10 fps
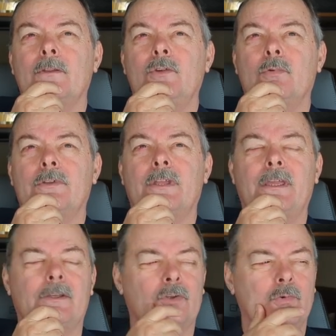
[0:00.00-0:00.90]
you will
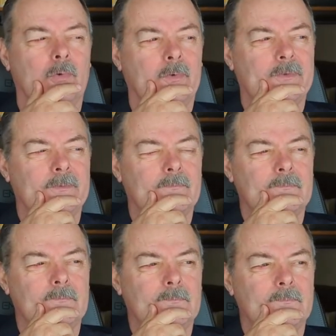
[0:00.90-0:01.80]
take tools
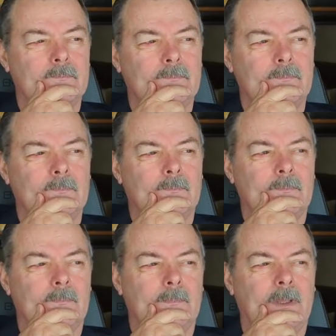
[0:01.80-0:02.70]

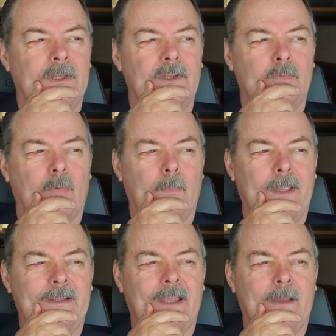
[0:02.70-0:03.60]
and you will
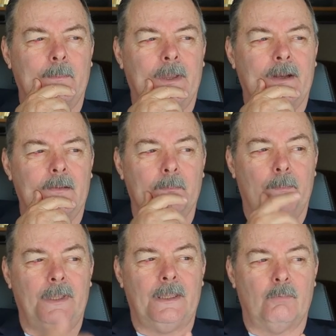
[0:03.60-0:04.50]
make that metal
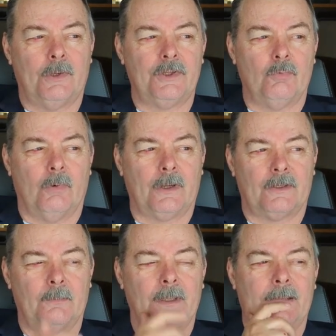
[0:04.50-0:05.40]
be what you want
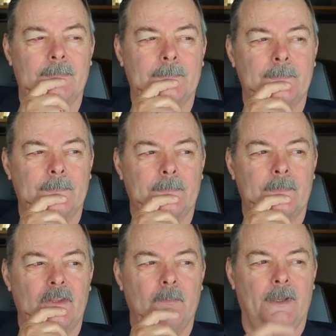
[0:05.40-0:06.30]
it to be.
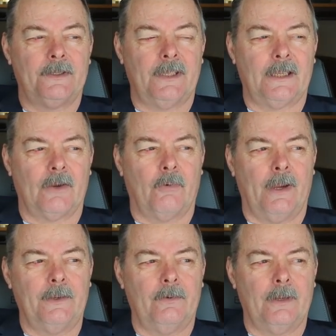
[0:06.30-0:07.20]
You might take a
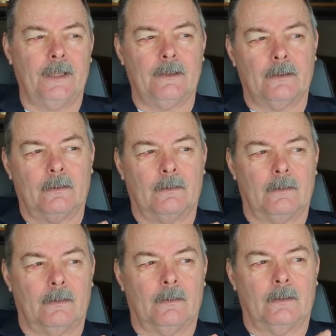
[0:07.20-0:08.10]
grinder and
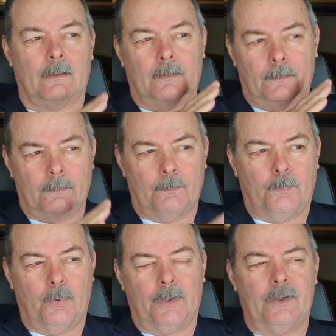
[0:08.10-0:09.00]

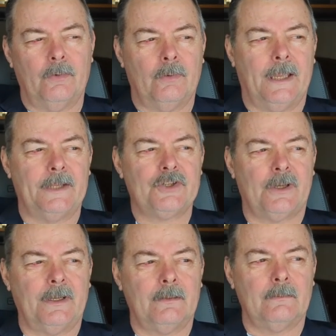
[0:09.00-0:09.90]
put a new edge
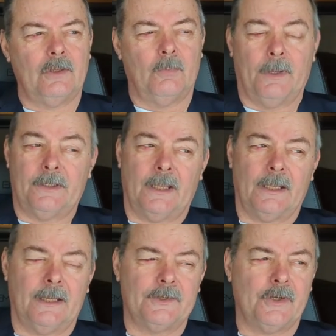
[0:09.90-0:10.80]
on it. You might
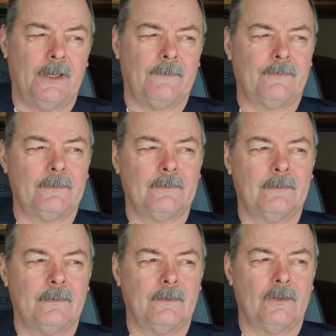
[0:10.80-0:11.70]
take an edge off.
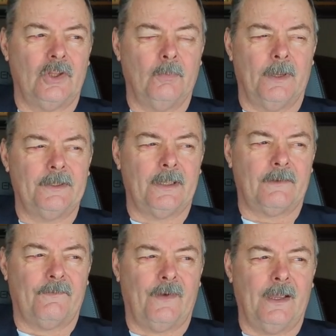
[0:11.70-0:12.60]
You might
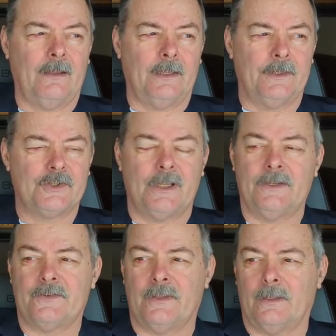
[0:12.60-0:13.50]
take a file and
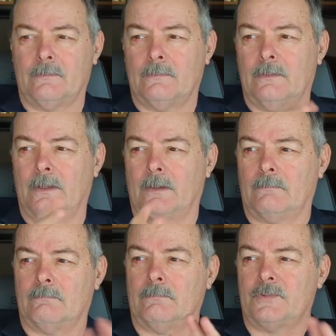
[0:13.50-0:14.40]
change the,
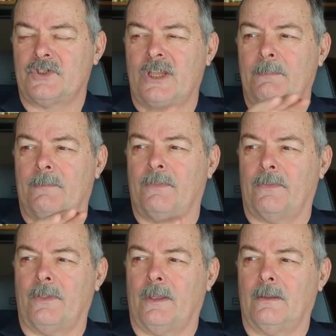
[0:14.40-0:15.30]
the shape of
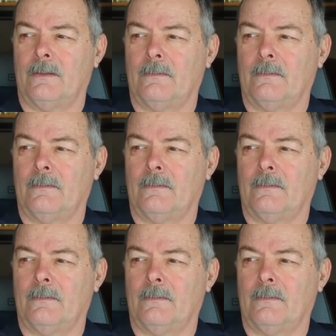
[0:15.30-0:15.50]
the thing.